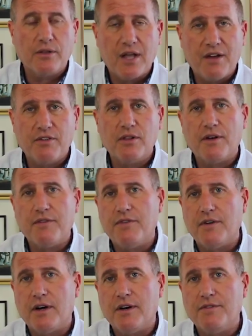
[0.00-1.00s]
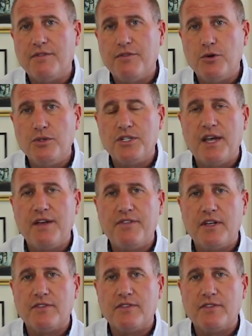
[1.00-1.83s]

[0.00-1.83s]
level of food safety.